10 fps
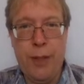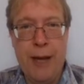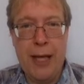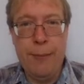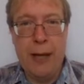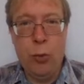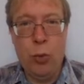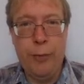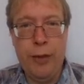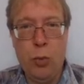my demand
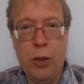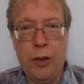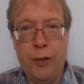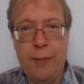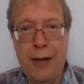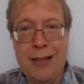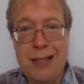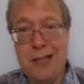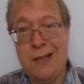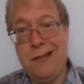will be 100
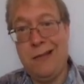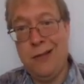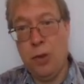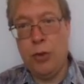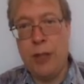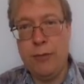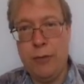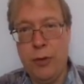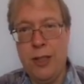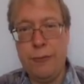minus 2 times
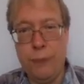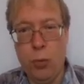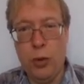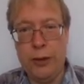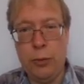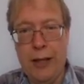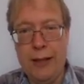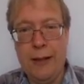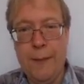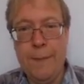30 is 40, right?